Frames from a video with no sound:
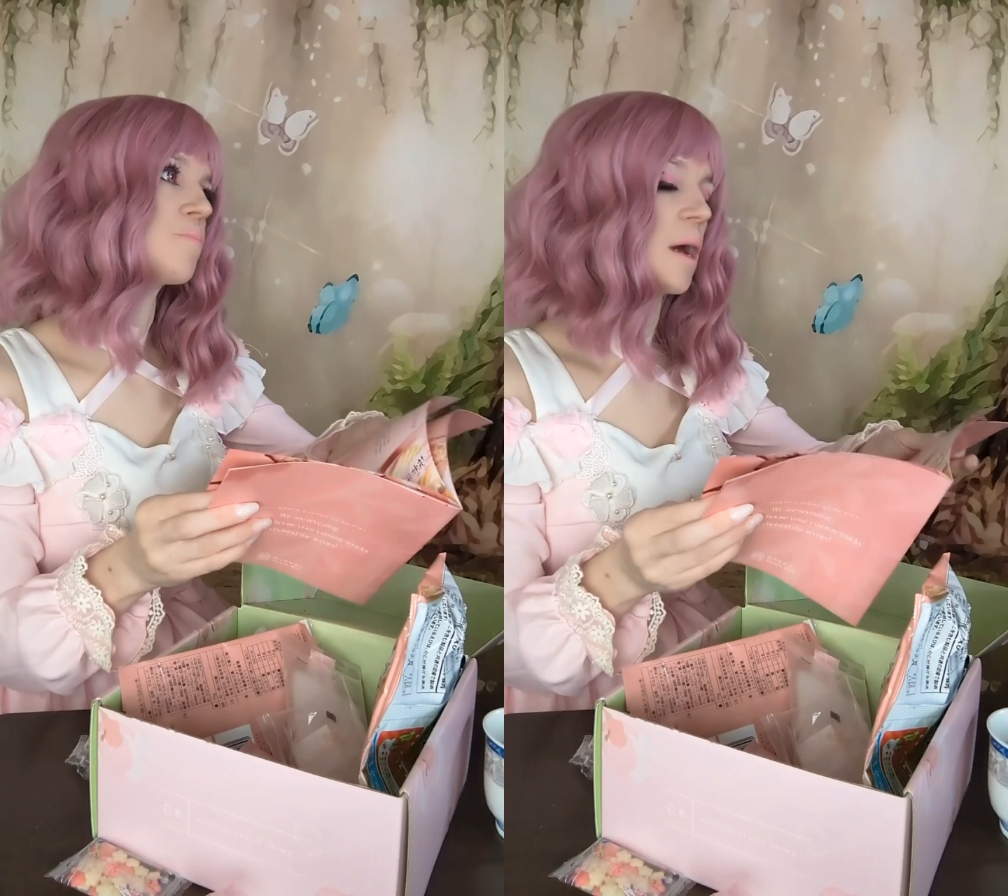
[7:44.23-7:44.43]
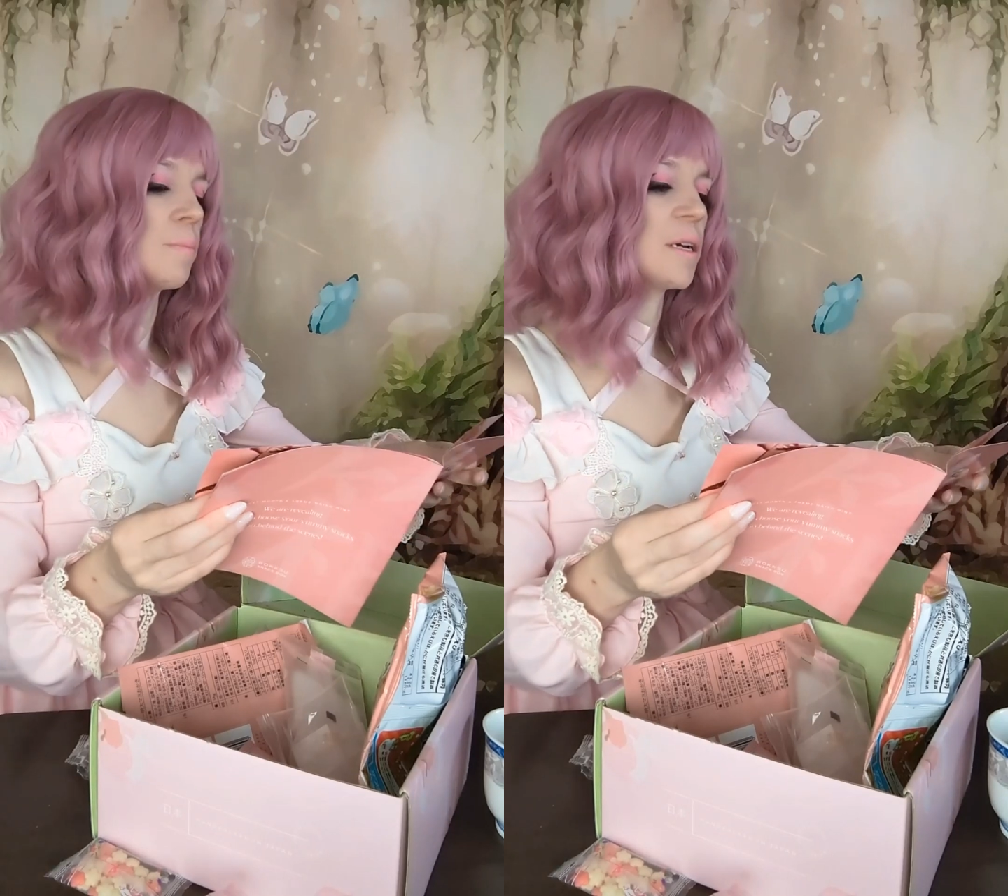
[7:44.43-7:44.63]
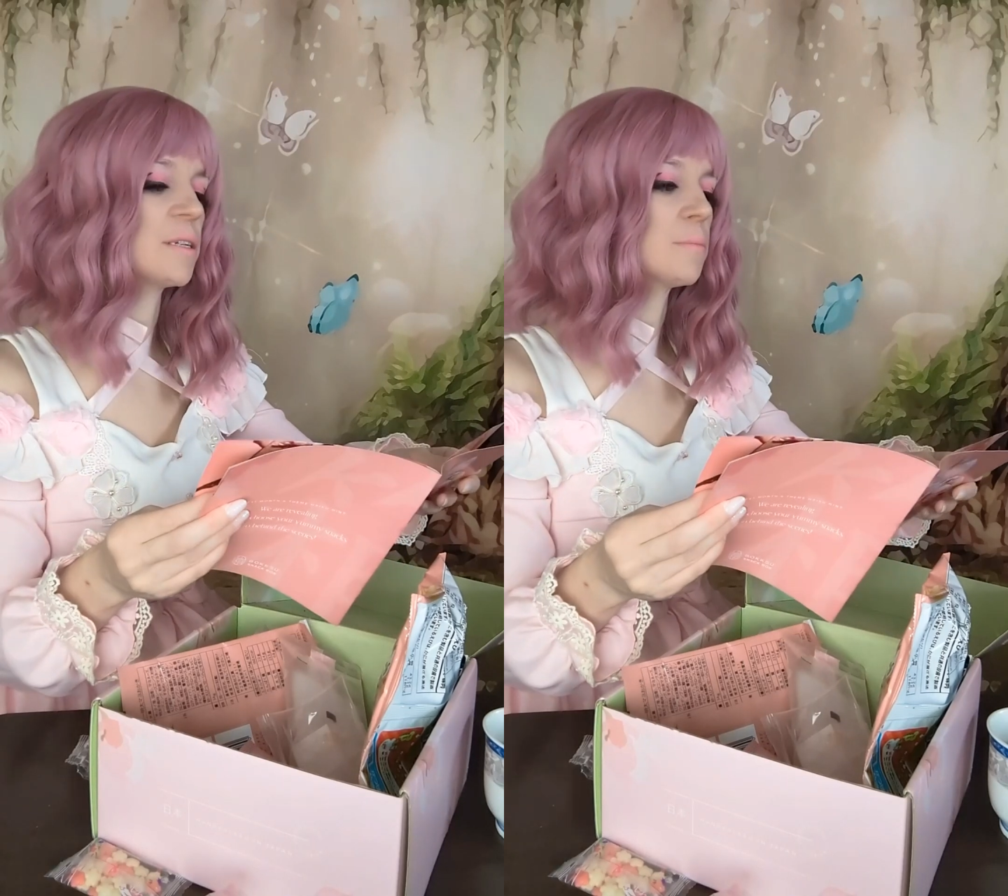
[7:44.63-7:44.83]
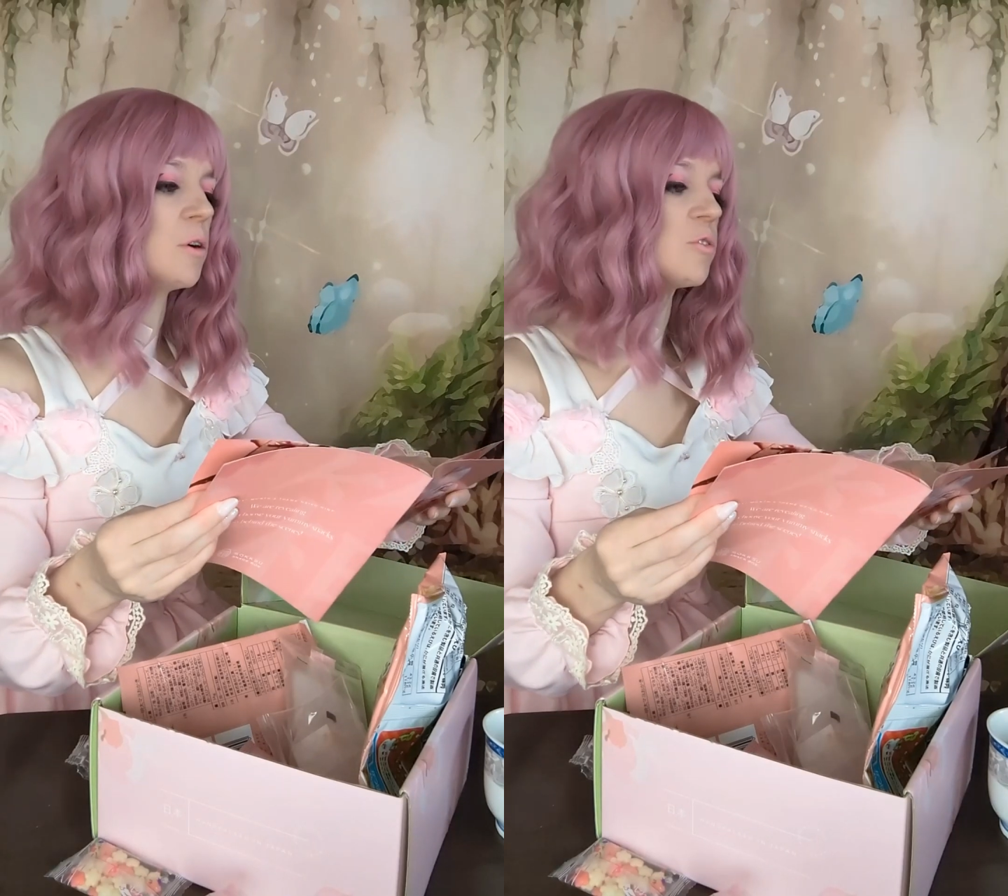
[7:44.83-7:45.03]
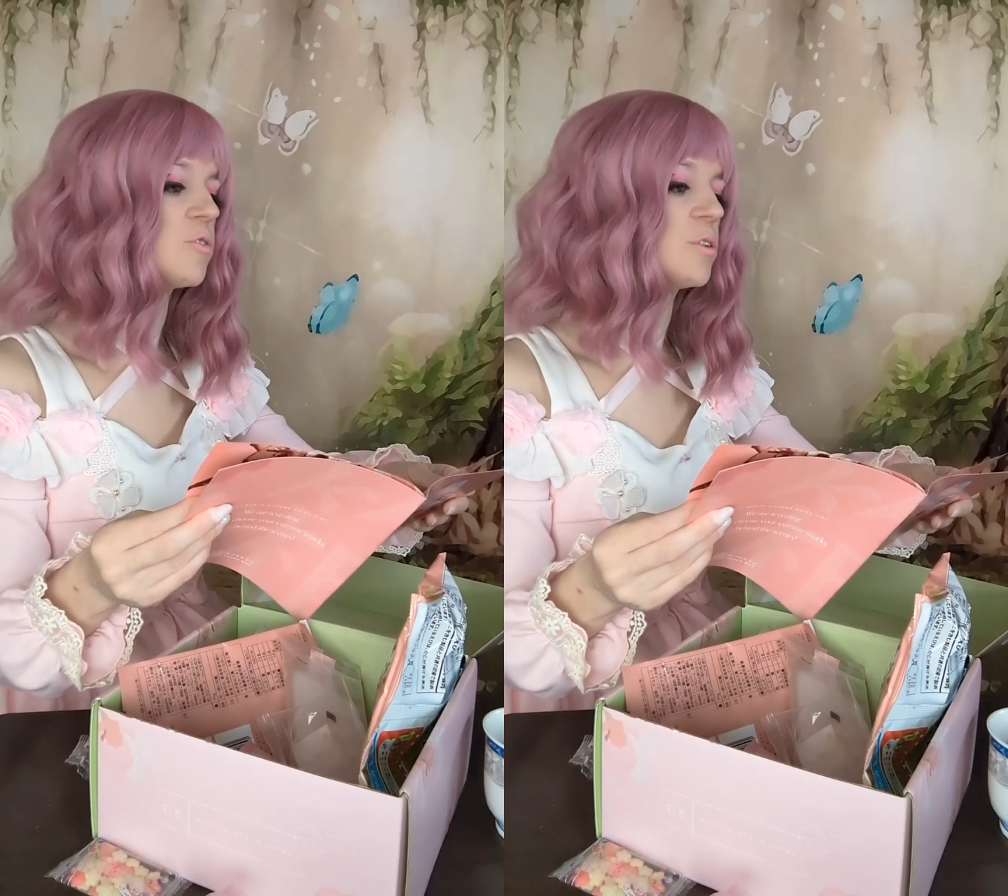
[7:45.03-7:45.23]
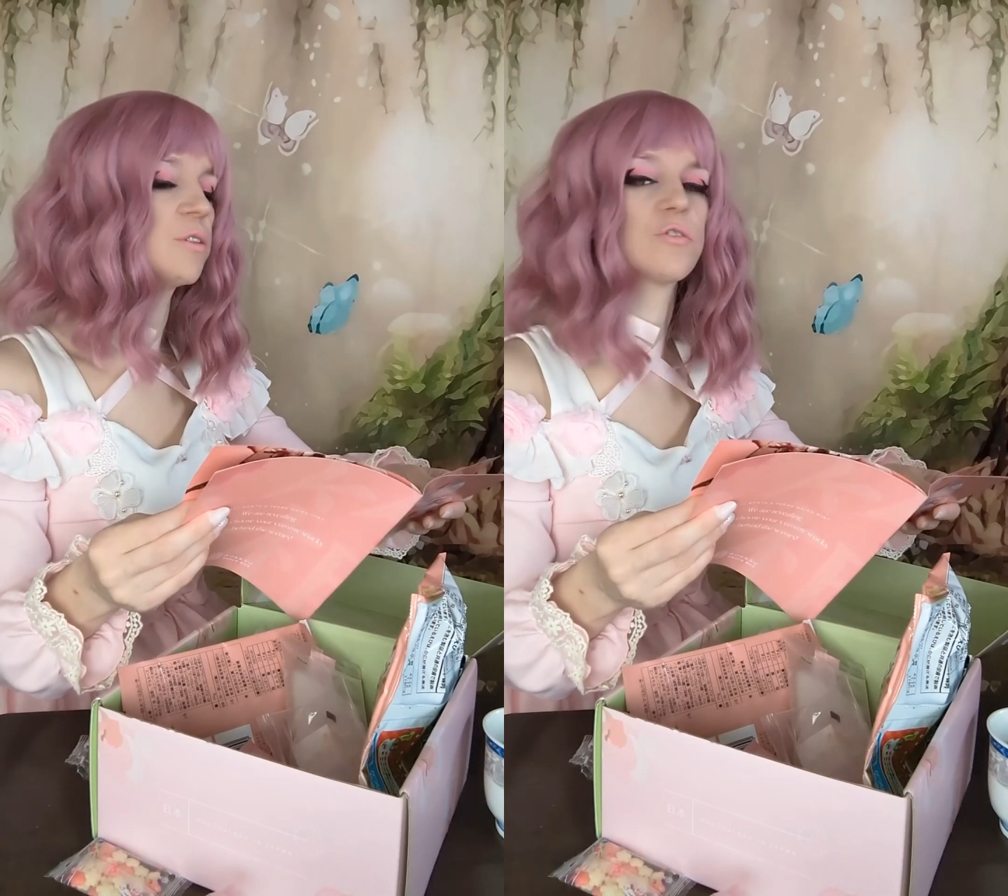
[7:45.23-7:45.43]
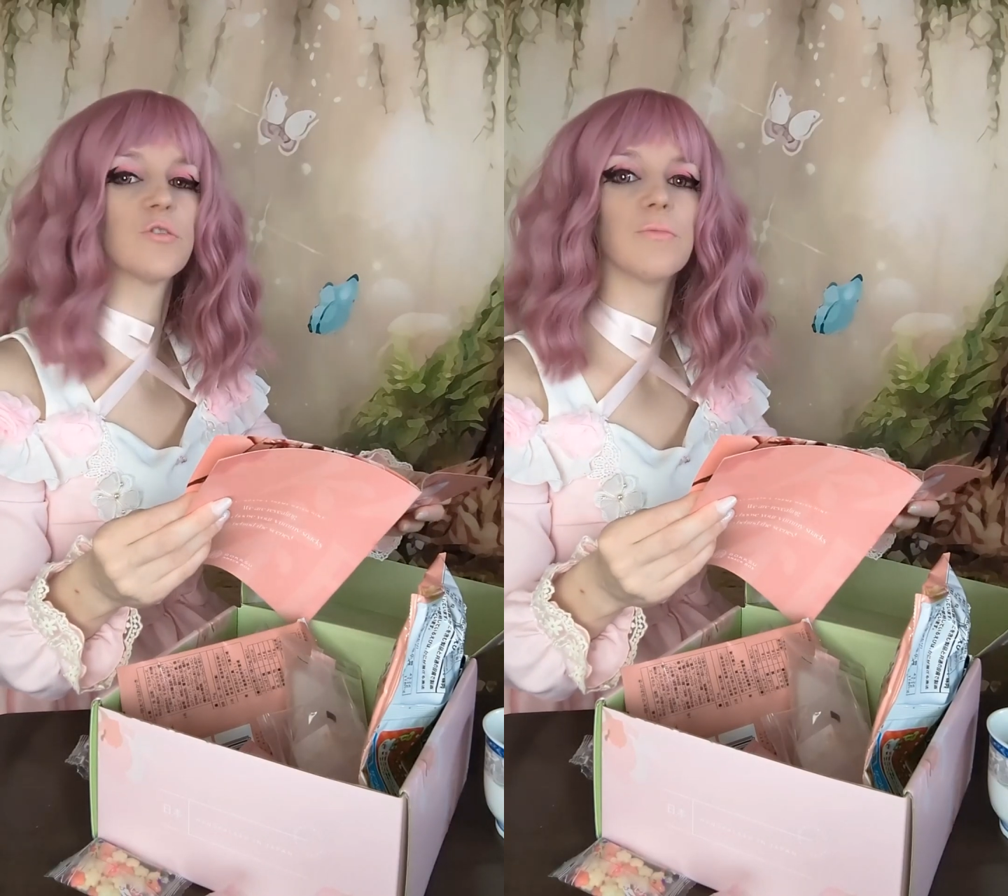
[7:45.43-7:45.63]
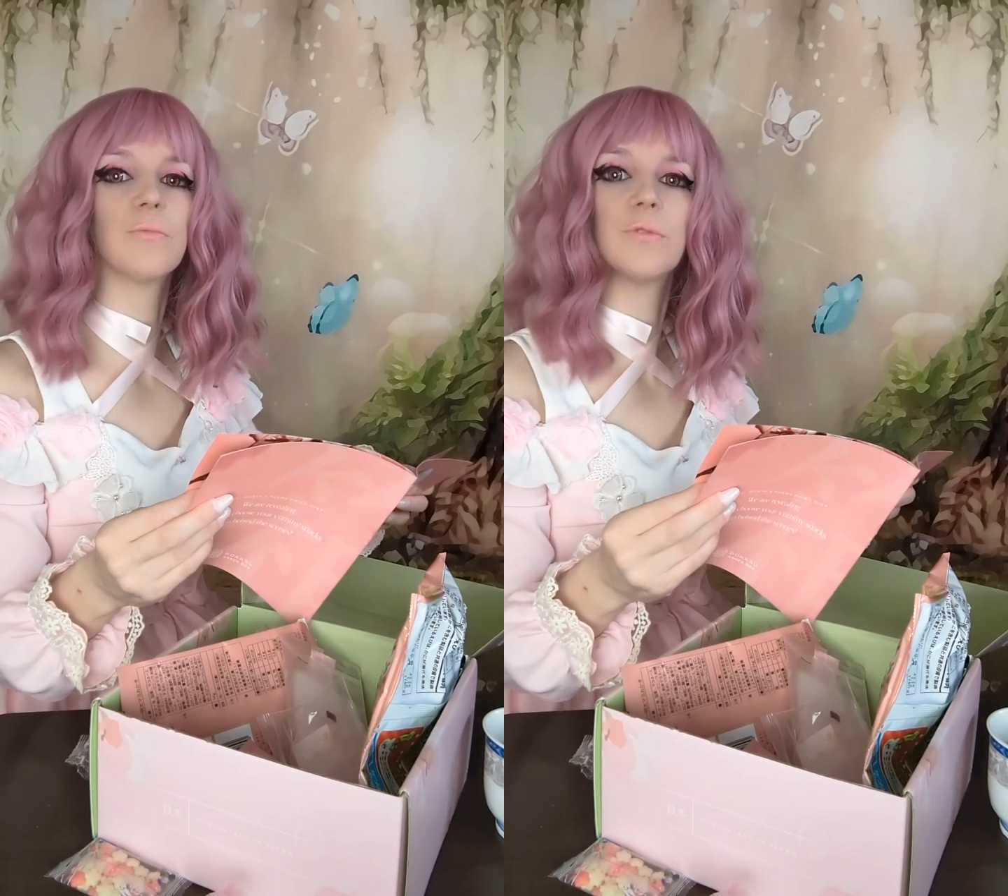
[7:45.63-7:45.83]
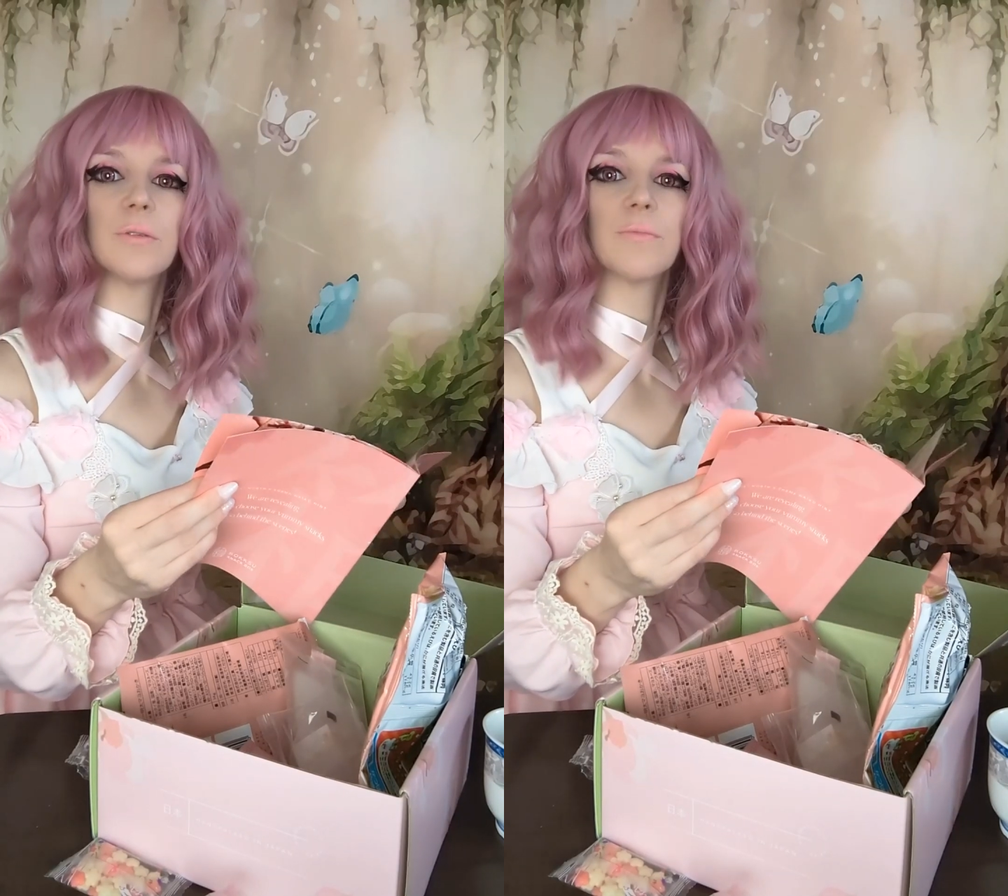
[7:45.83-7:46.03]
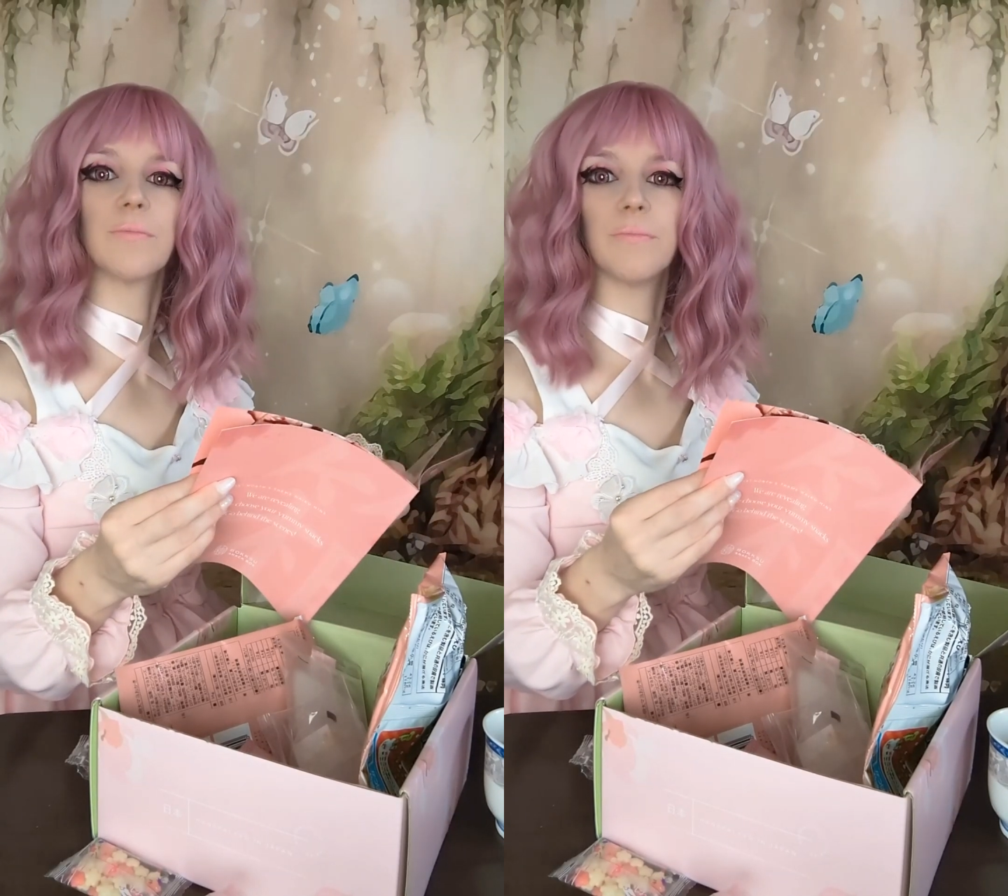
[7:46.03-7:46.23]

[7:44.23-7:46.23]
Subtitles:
I'm getting mostly the